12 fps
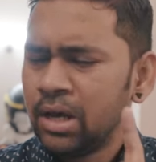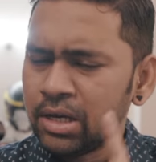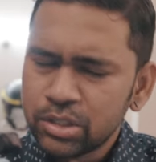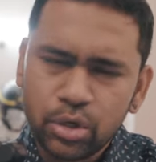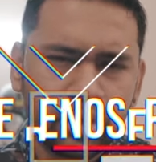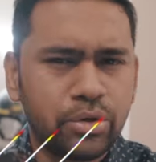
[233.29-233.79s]

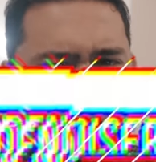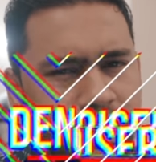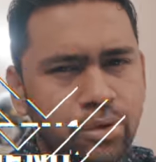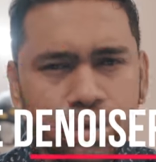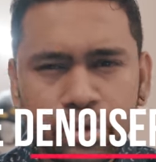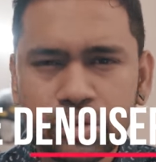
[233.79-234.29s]
So you need
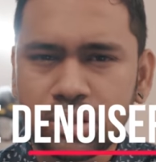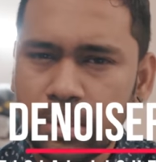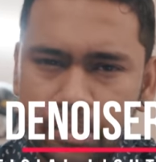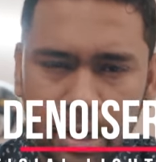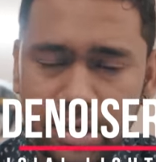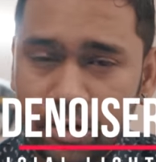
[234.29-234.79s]
to use
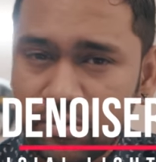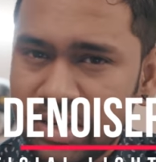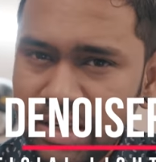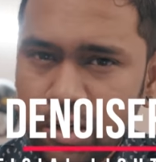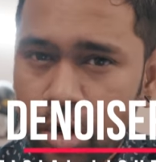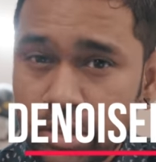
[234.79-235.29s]
some kind of
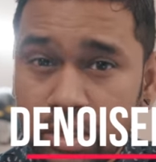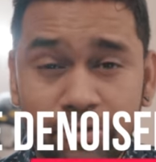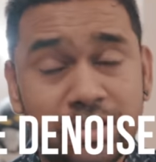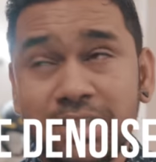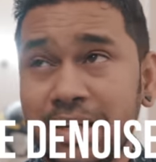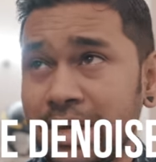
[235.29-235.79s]
denoiser,
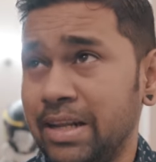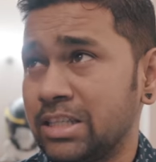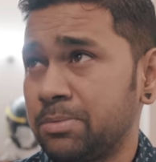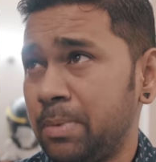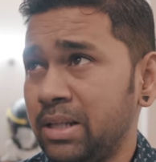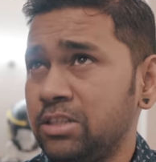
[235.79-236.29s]
which is again
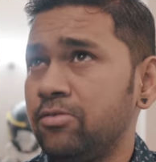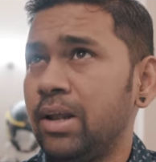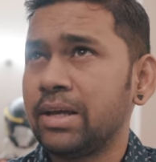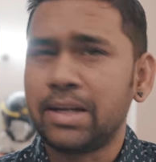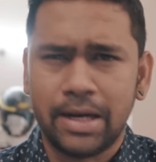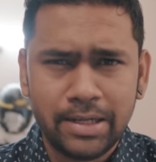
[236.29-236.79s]
expensive,
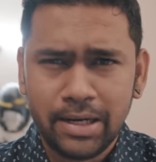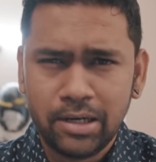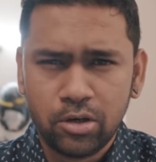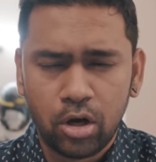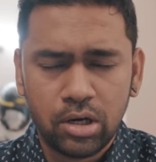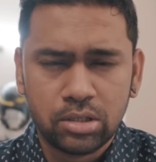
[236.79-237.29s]
like $99,
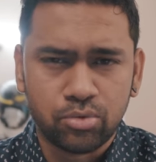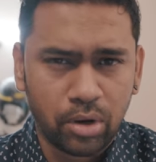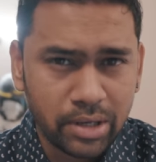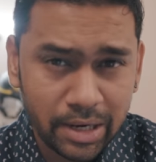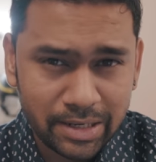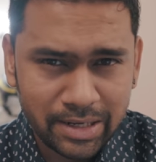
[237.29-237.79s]

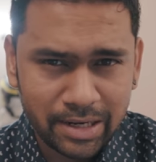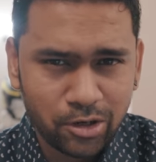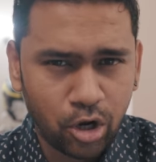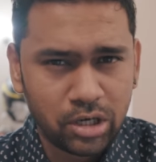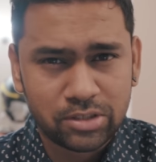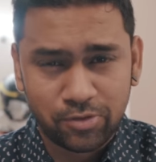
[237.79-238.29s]

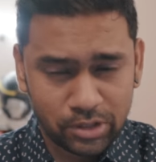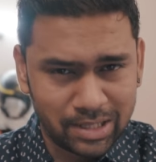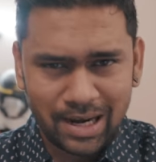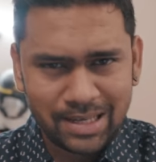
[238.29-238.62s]
$199 for the